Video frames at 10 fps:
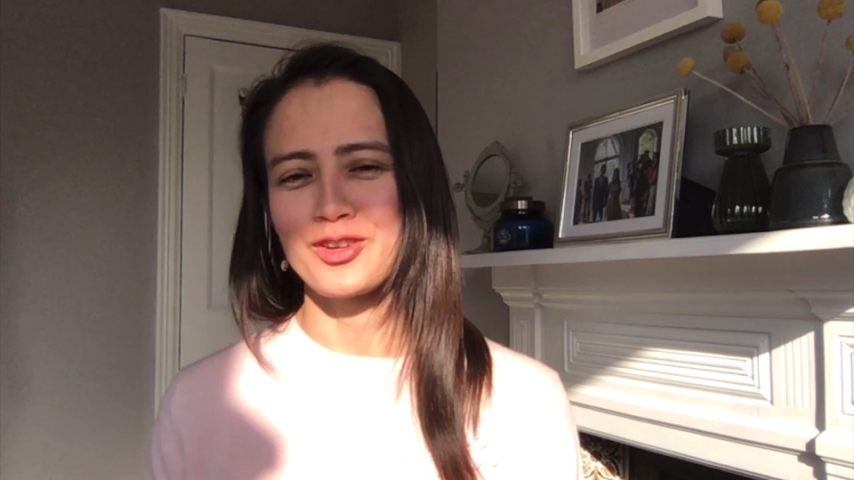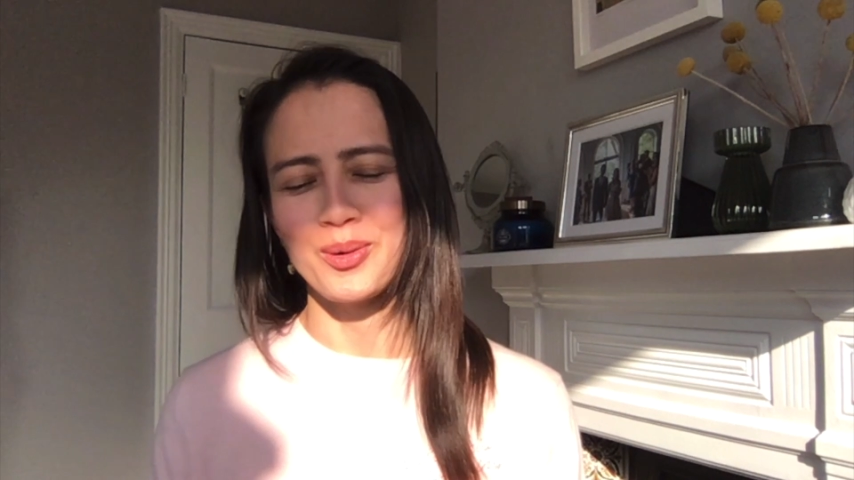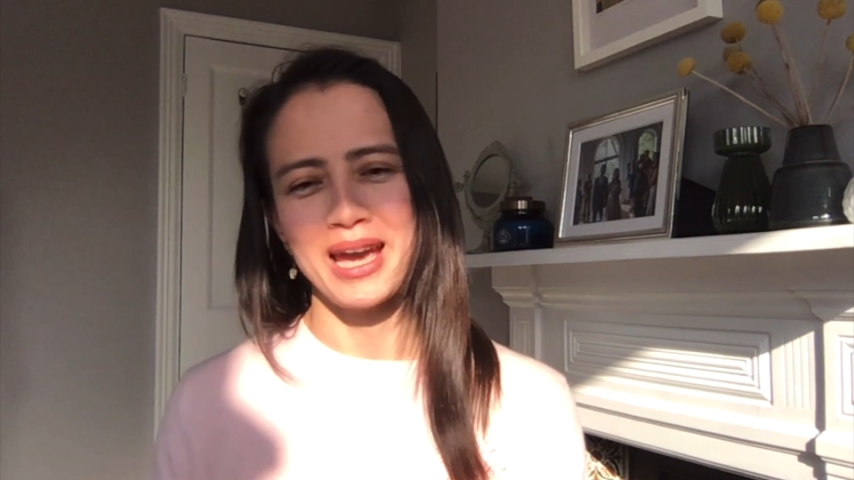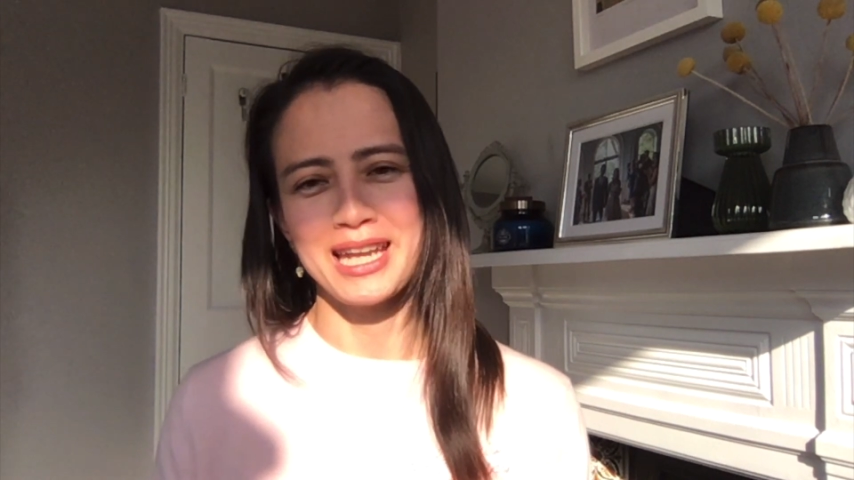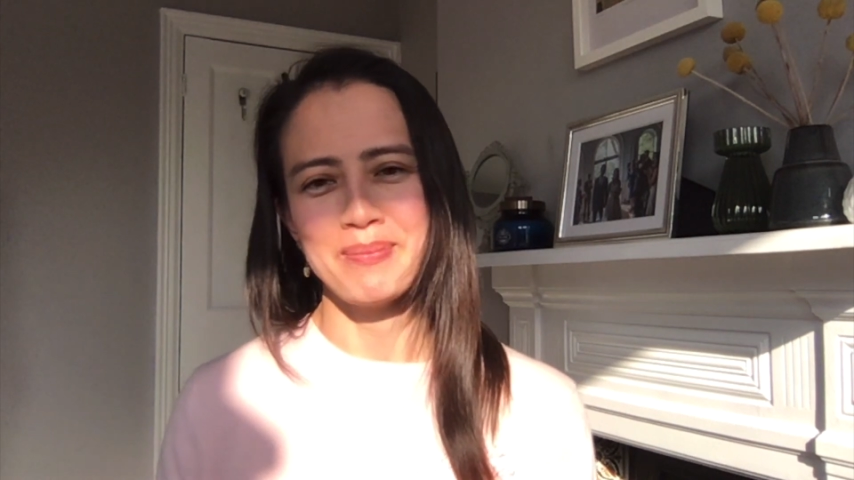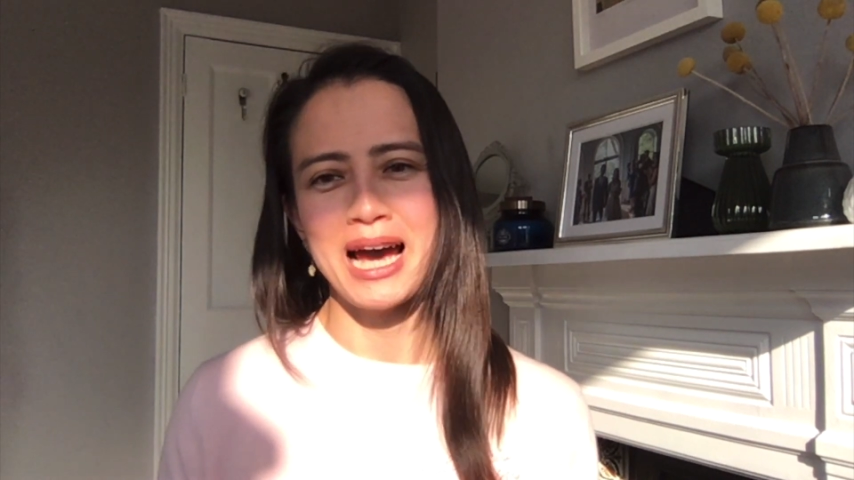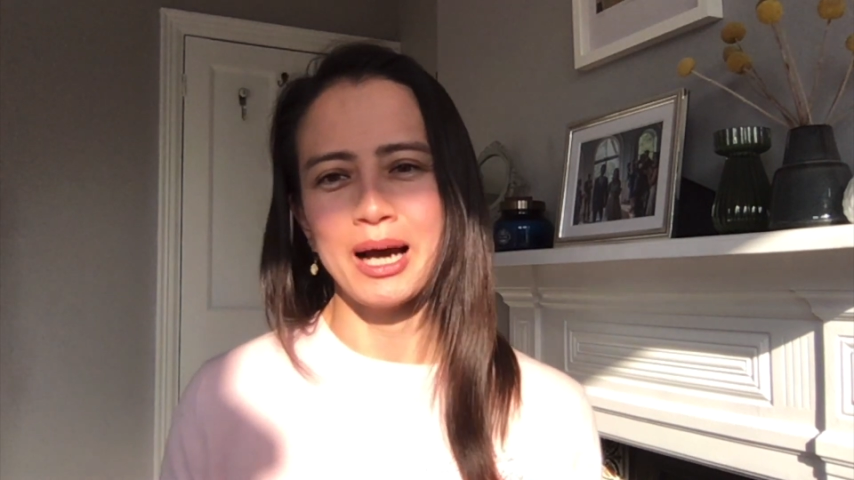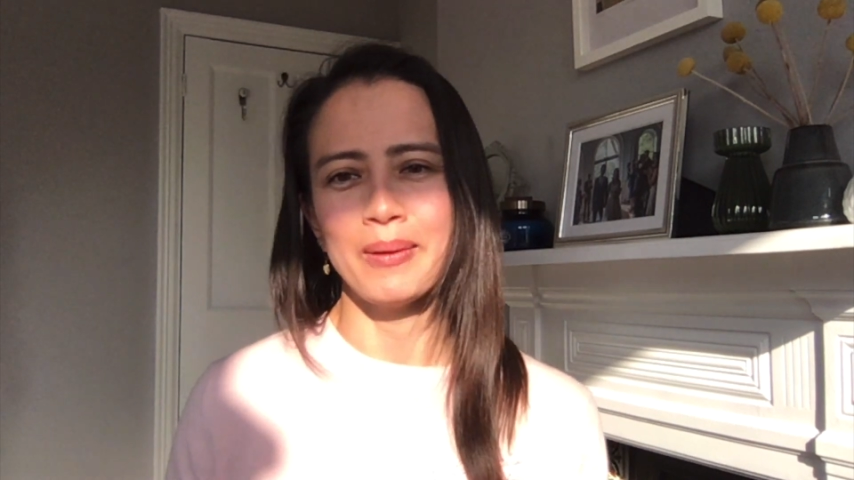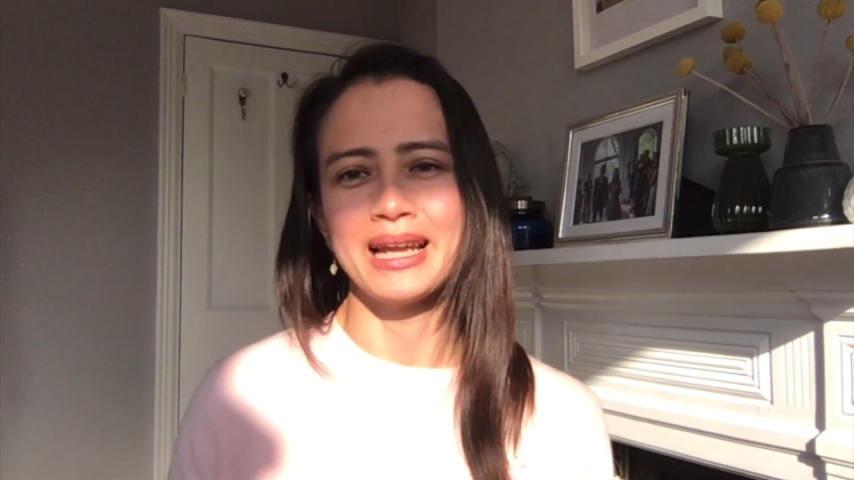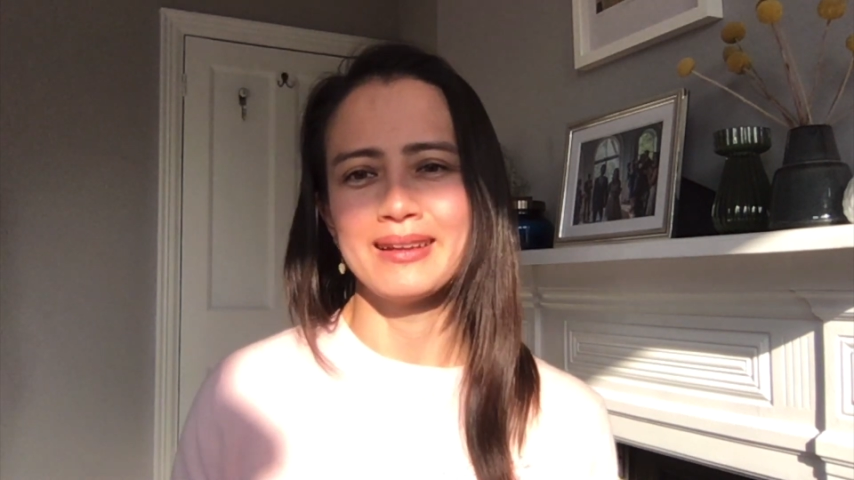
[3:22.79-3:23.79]
your inner
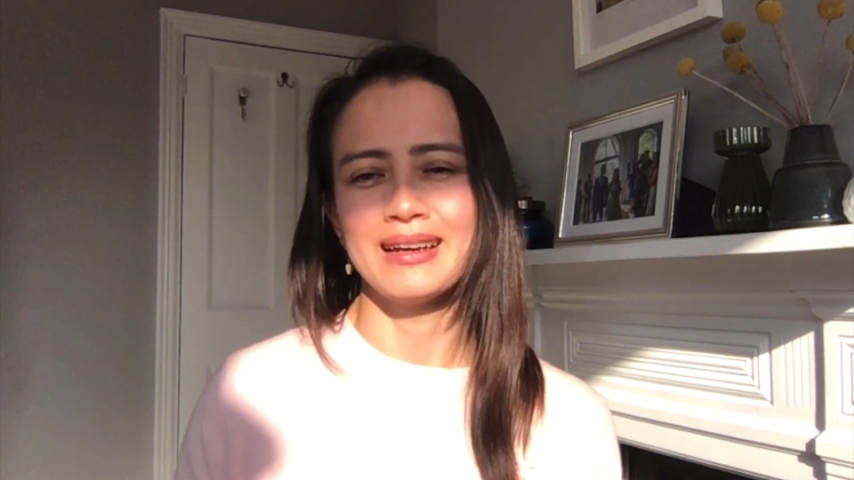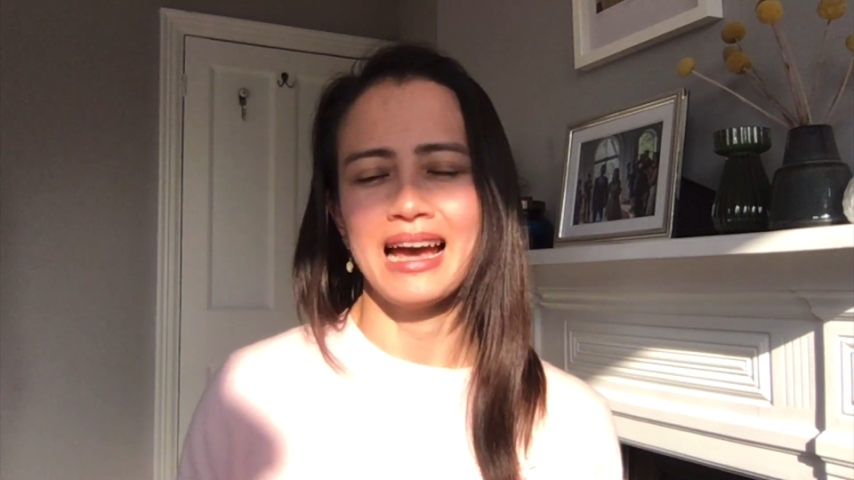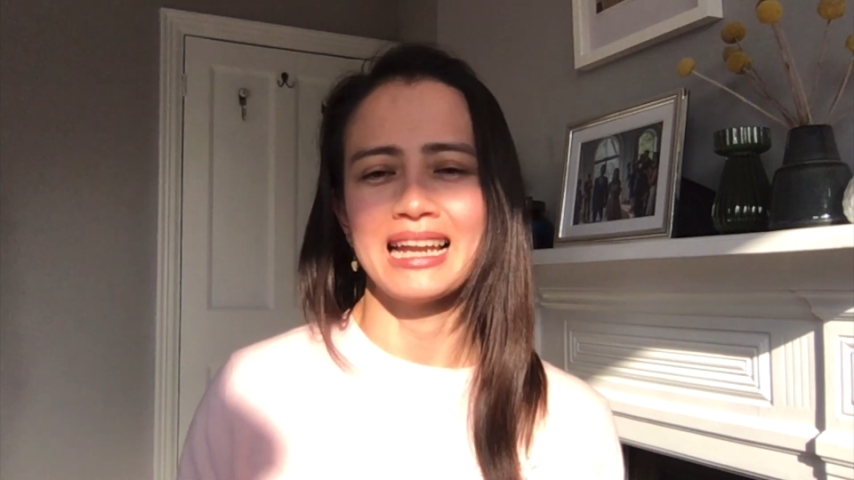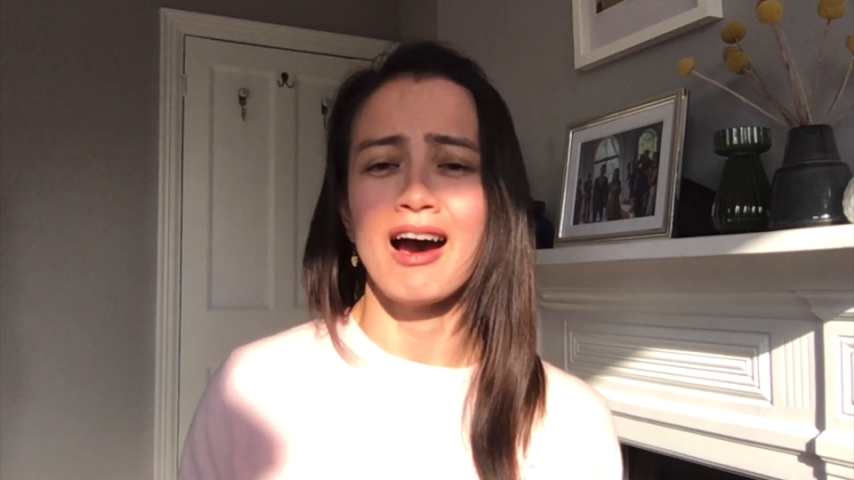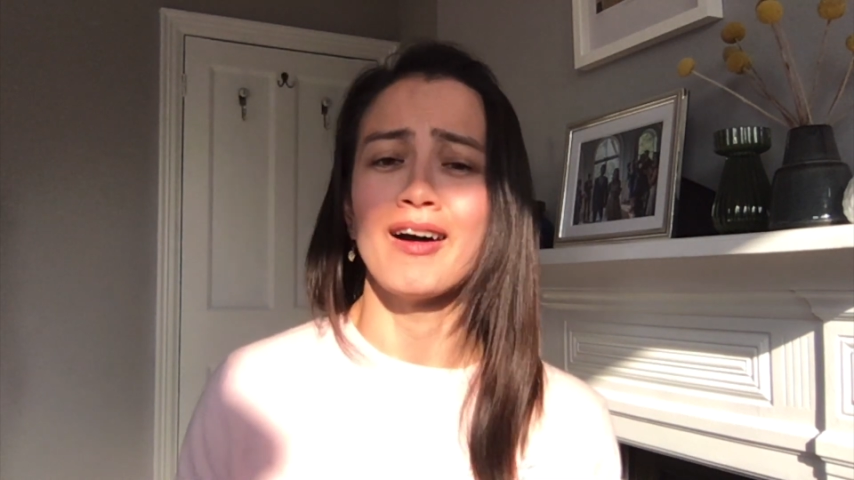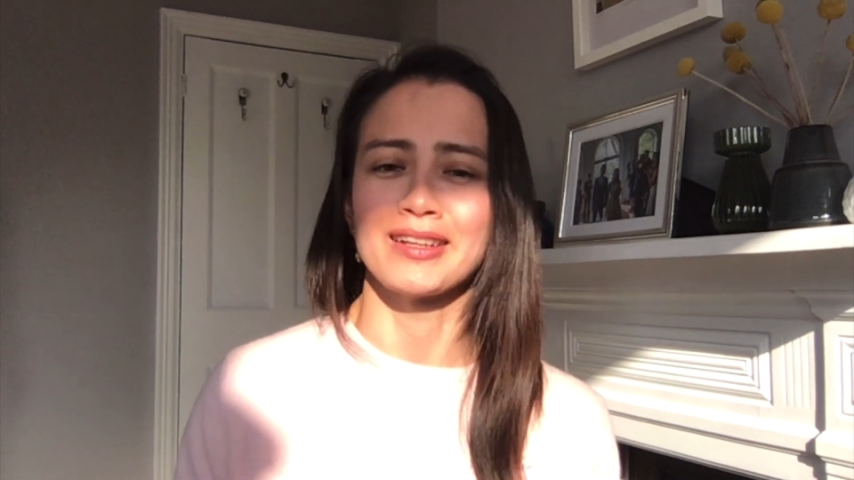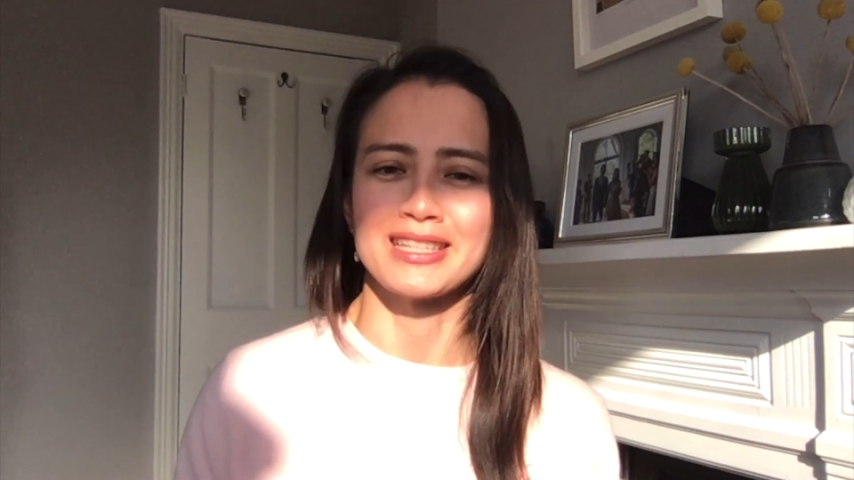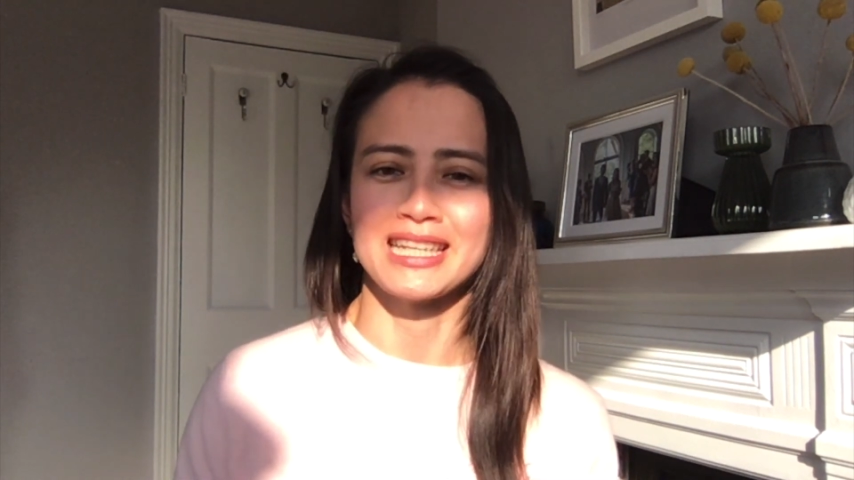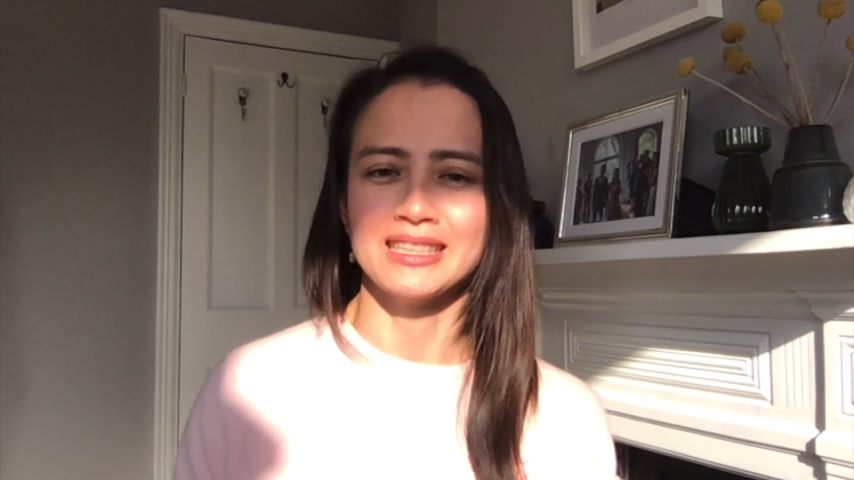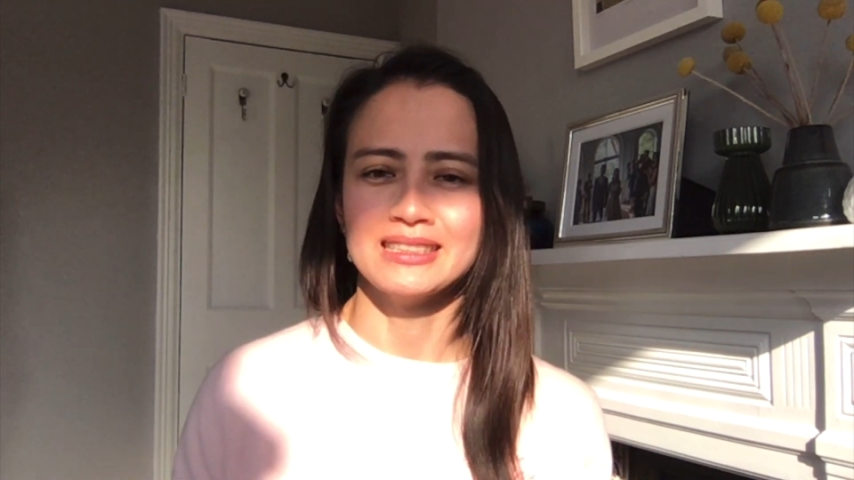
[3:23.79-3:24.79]
power and, and harness
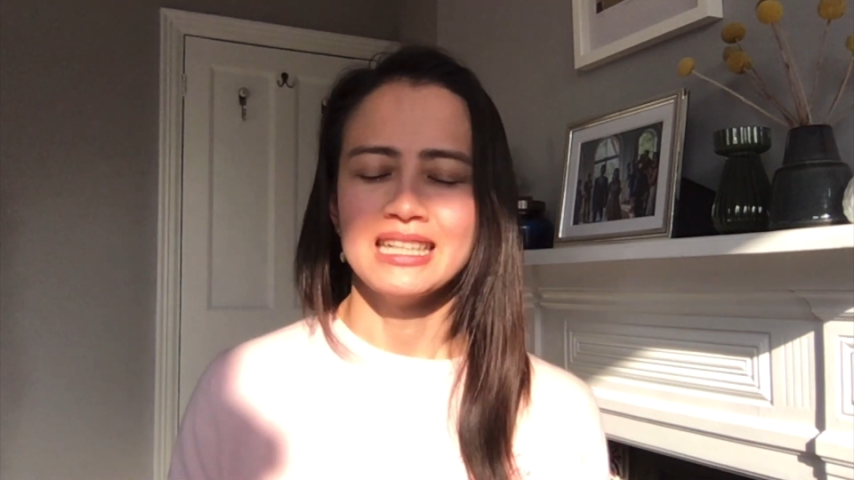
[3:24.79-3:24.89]
it?